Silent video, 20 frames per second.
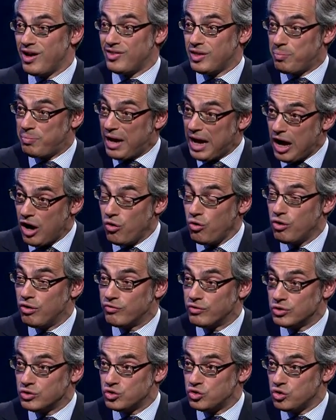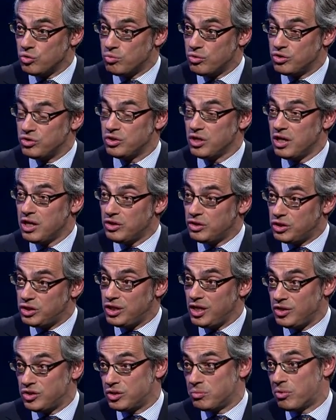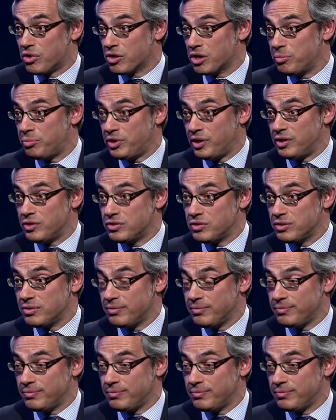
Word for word: and the power of consumers to change the marketplace.